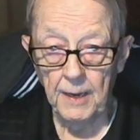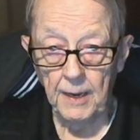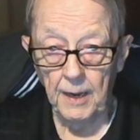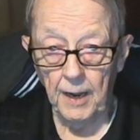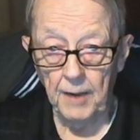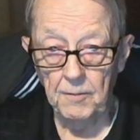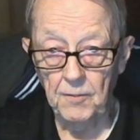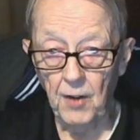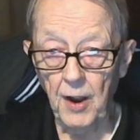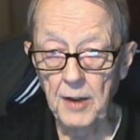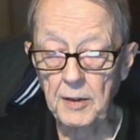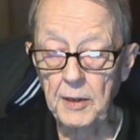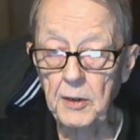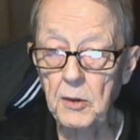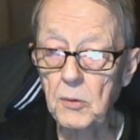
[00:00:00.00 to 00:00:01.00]
And
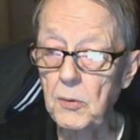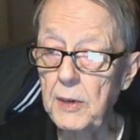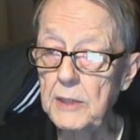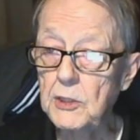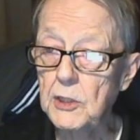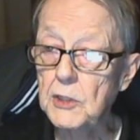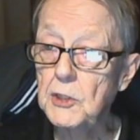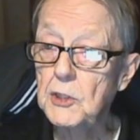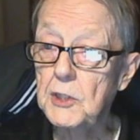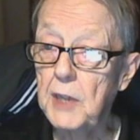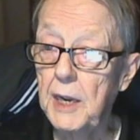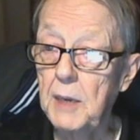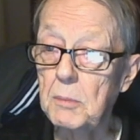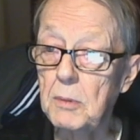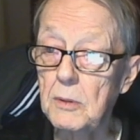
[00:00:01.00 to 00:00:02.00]
finally, you reach a
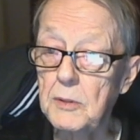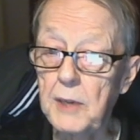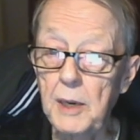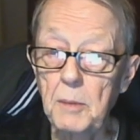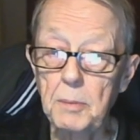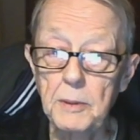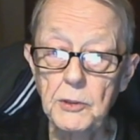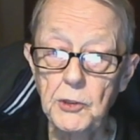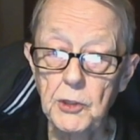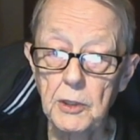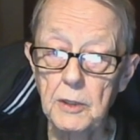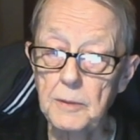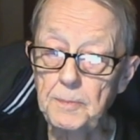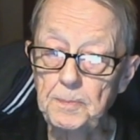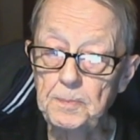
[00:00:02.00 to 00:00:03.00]
stable temperature.